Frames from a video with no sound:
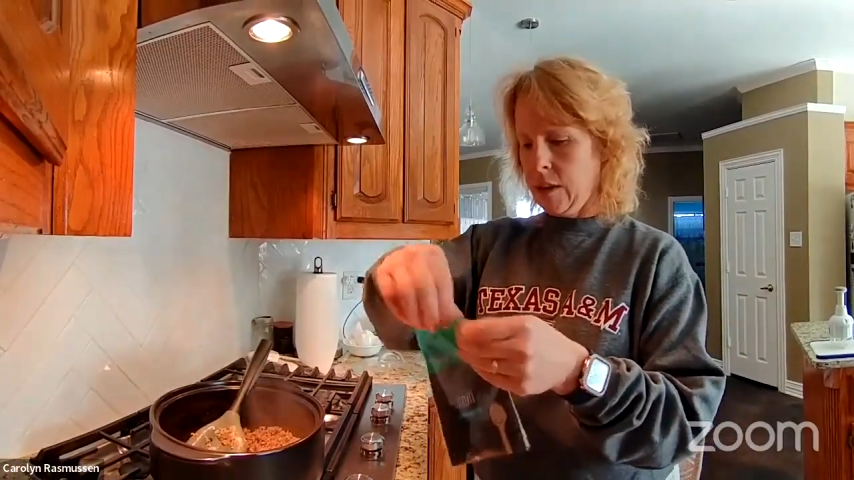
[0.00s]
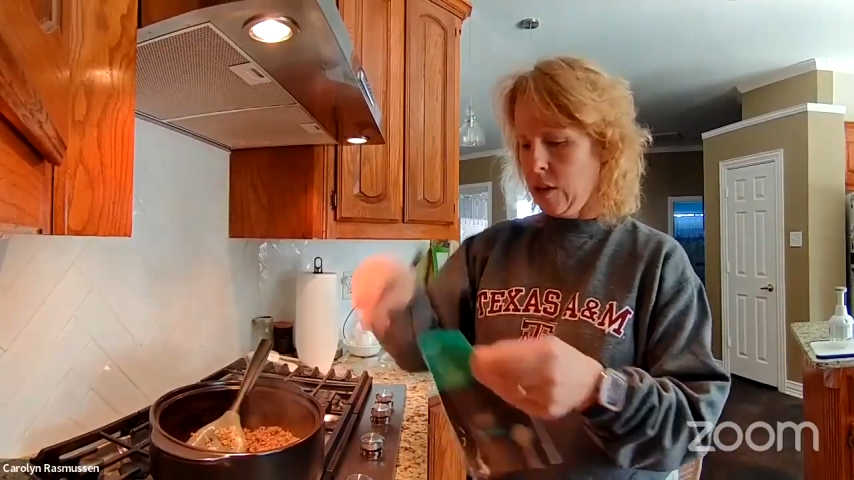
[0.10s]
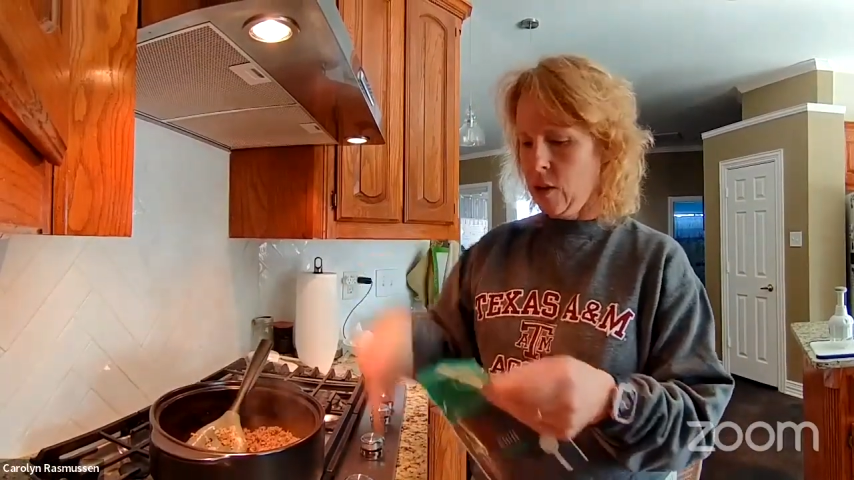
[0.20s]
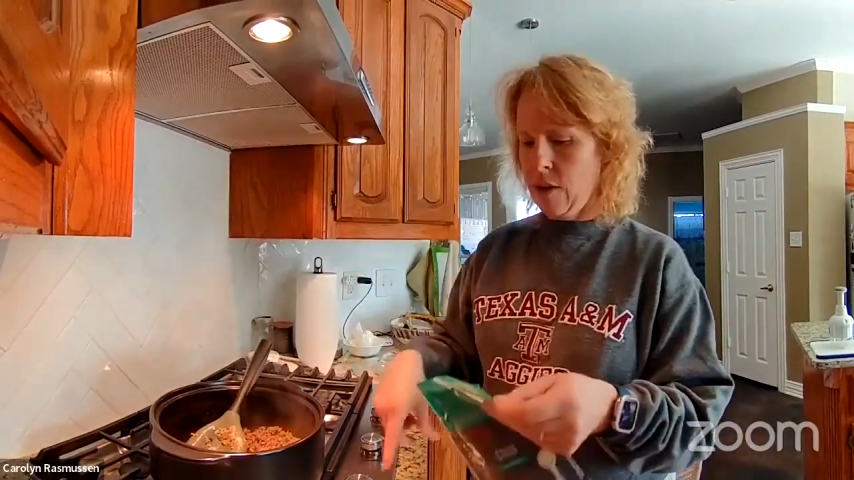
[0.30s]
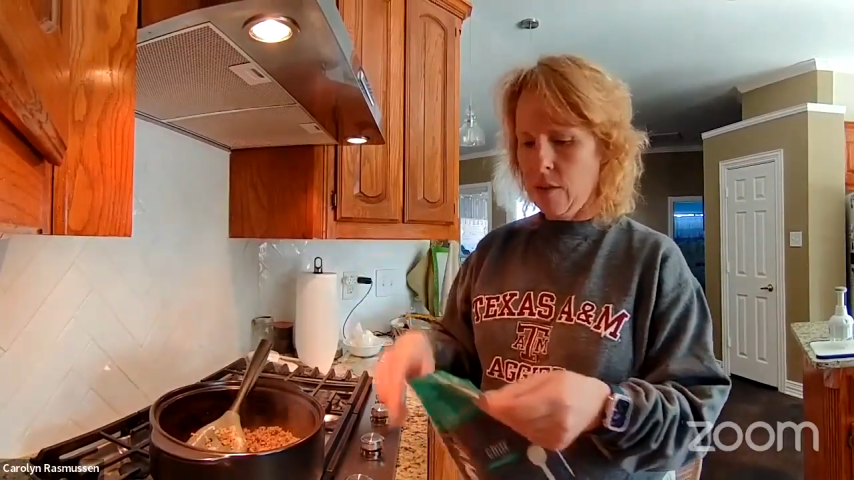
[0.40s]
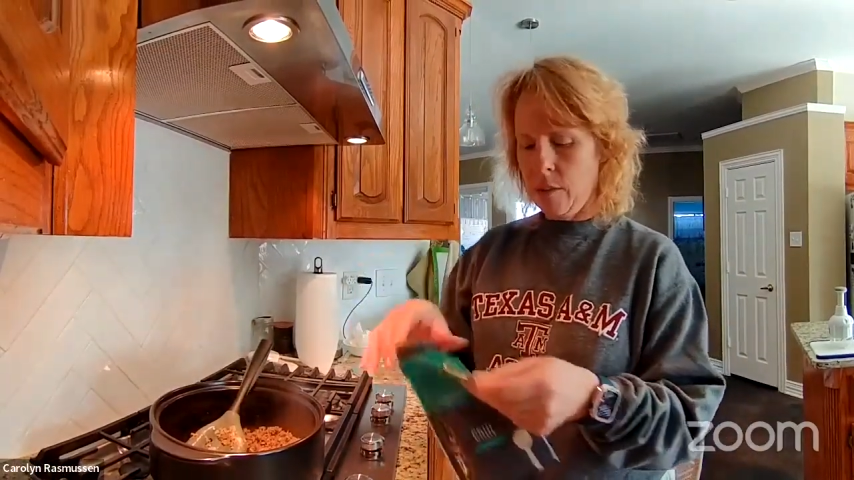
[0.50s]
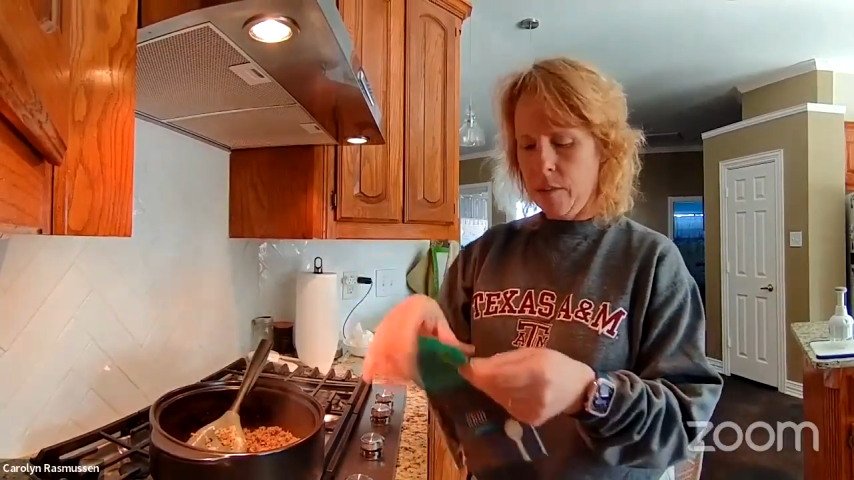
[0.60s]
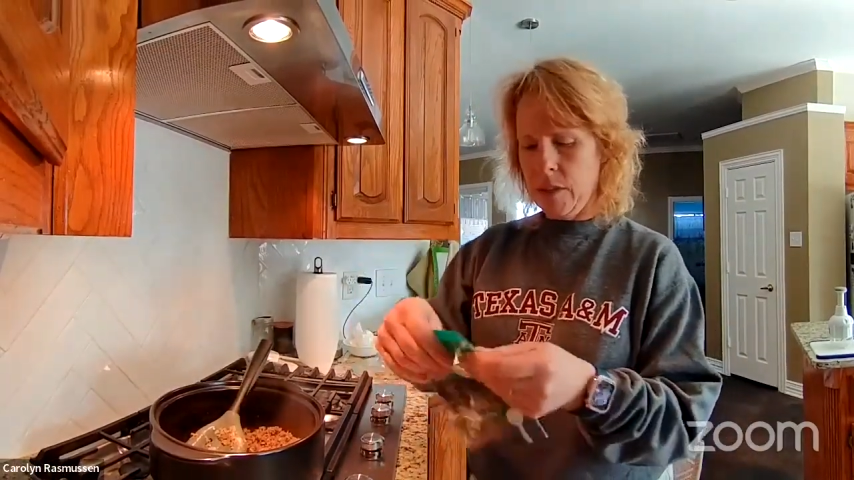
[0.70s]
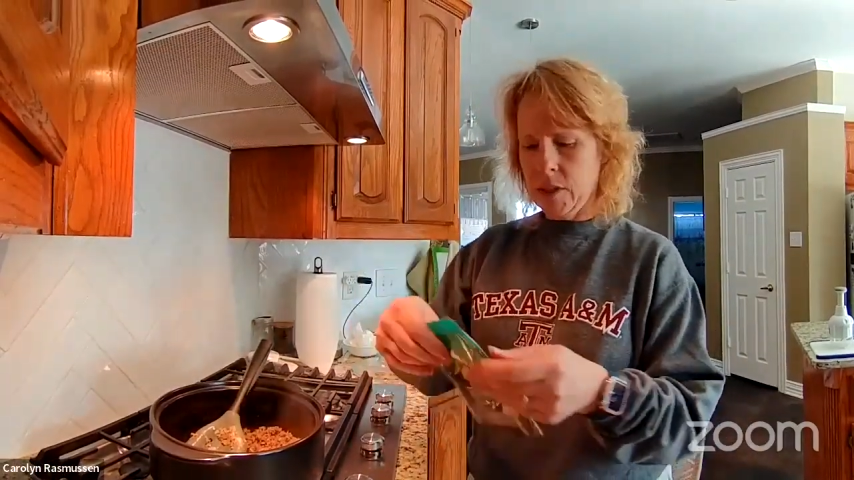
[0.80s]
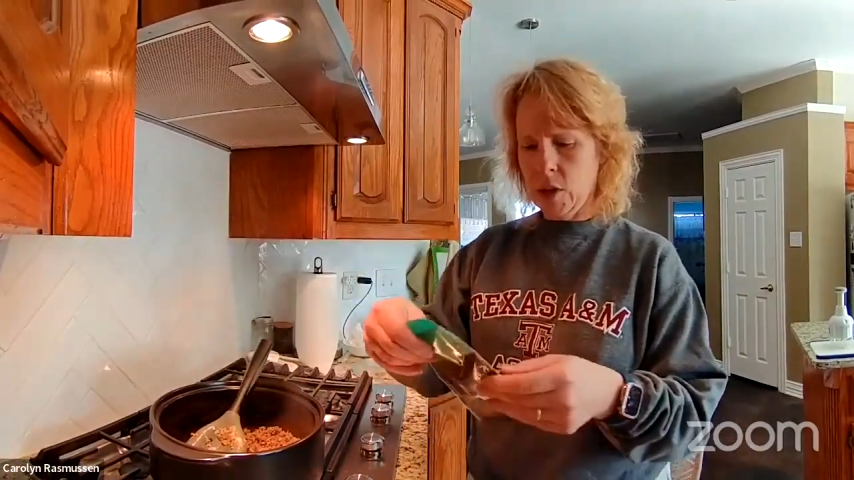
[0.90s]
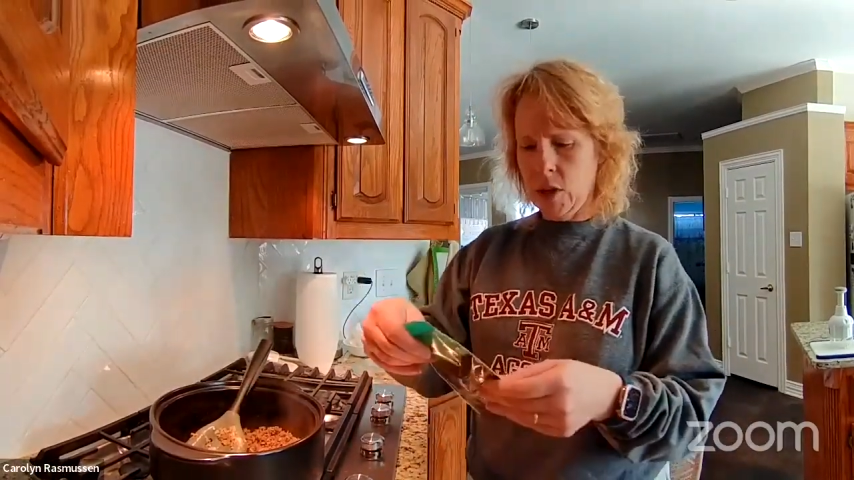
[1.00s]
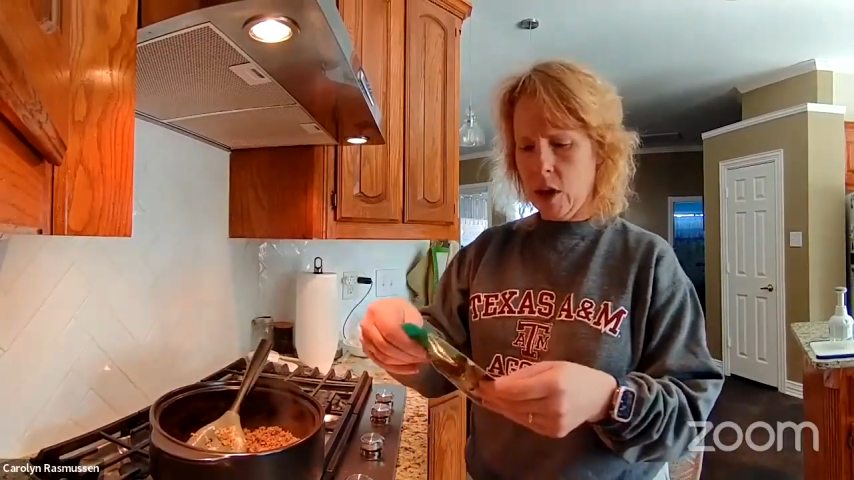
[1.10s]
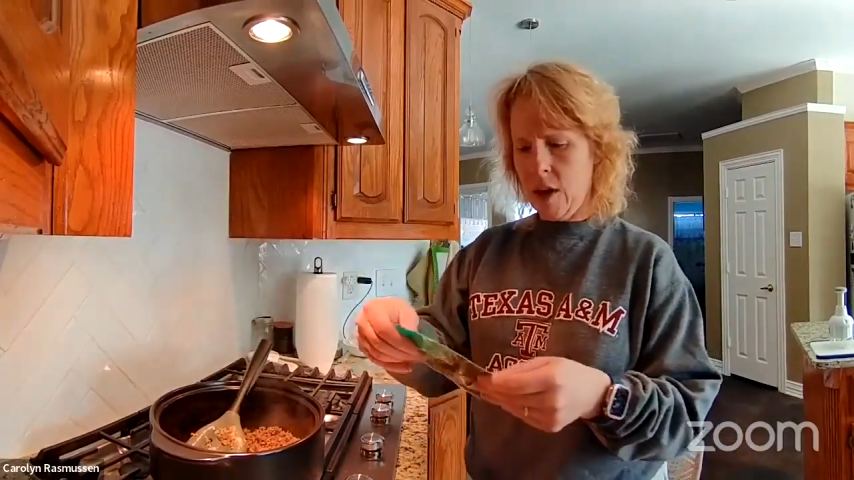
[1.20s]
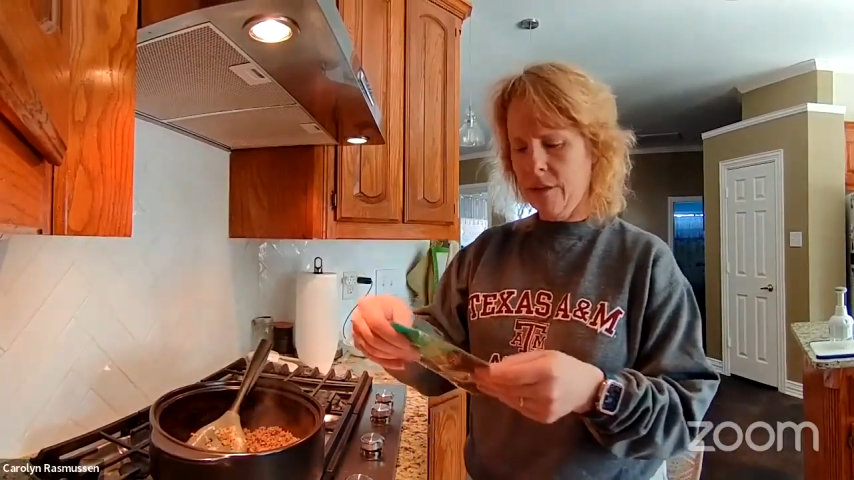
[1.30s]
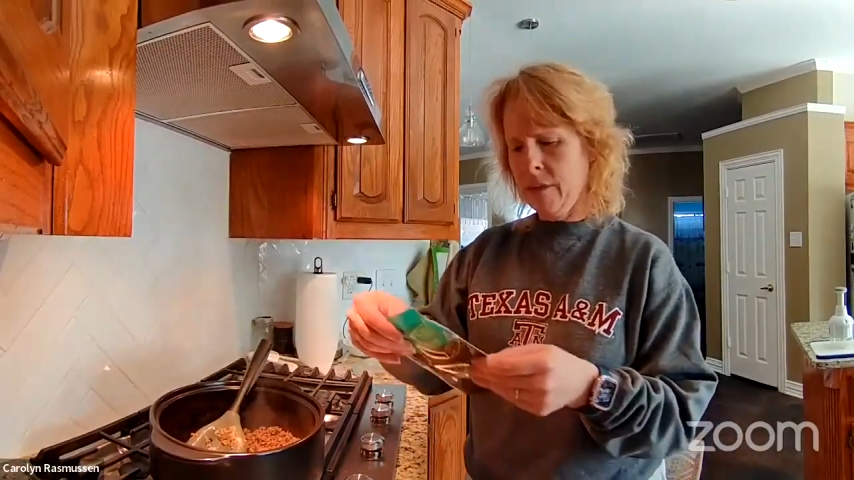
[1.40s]
I do have this turned
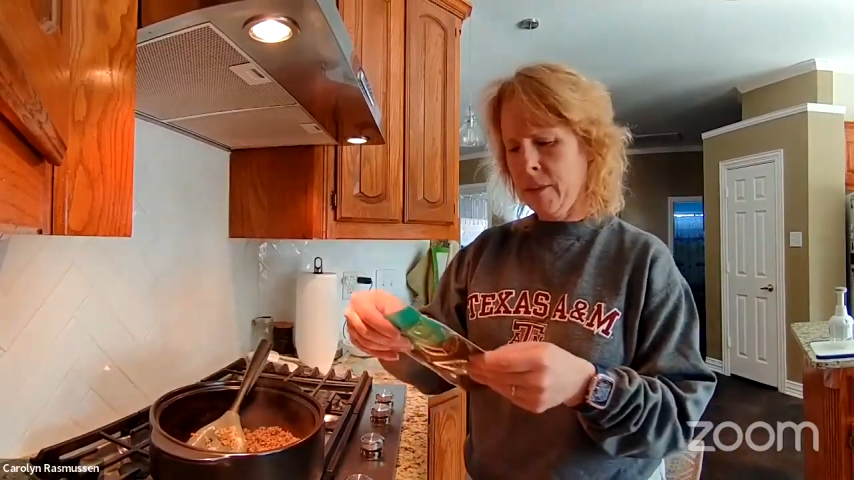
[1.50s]
off